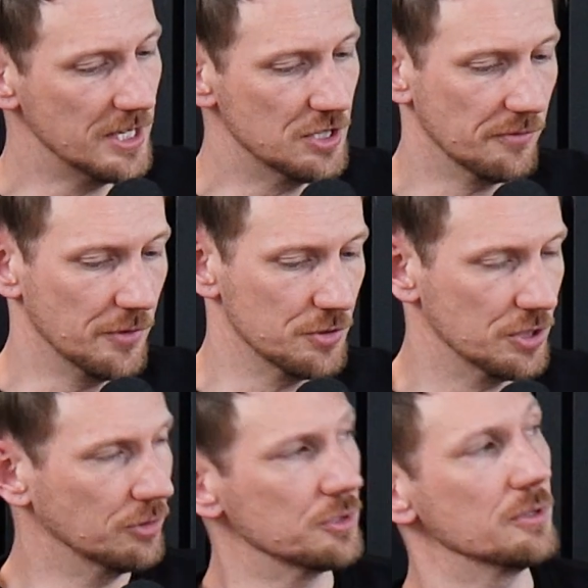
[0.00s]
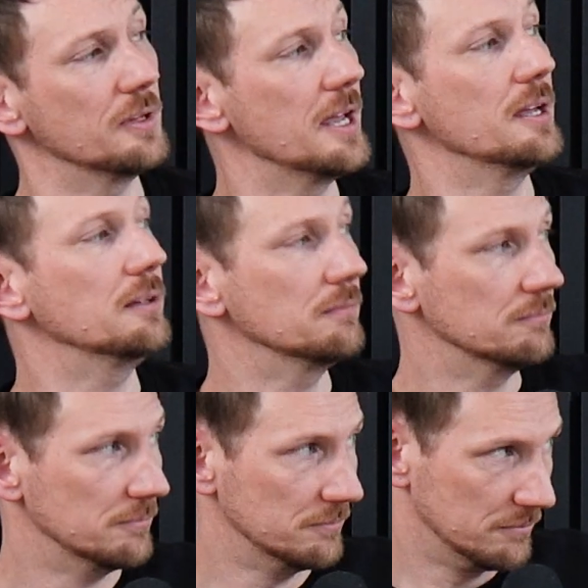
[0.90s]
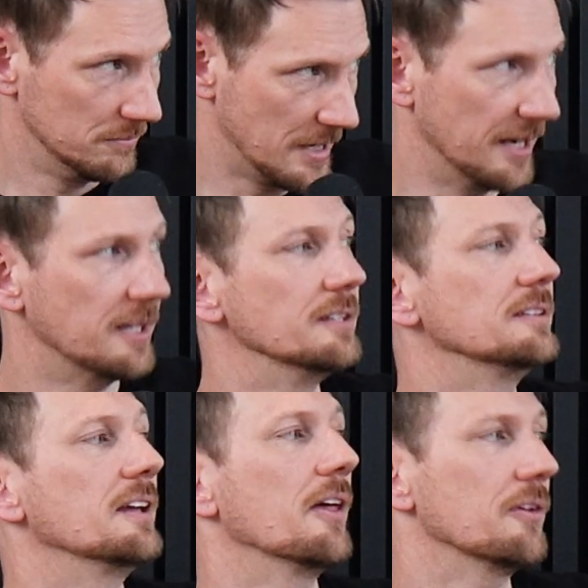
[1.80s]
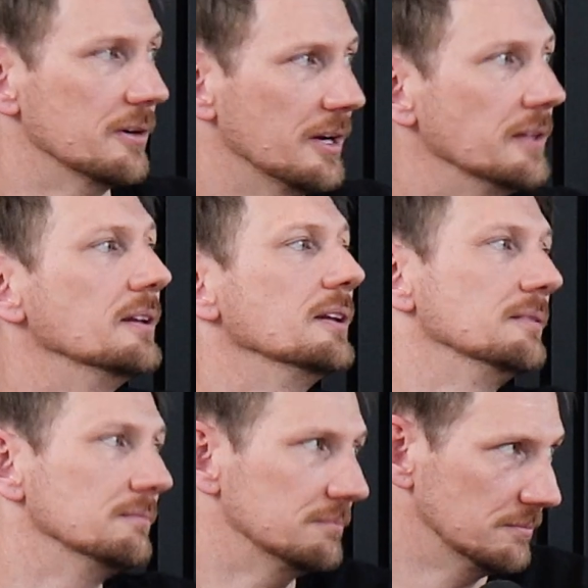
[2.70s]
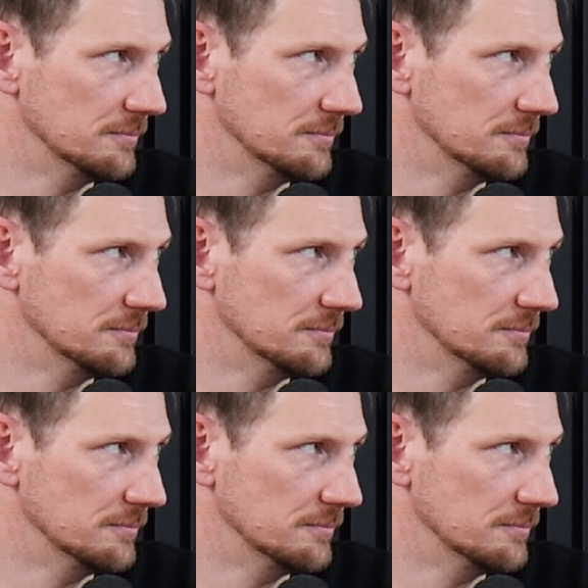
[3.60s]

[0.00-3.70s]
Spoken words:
each of their children. They had a kid together, and then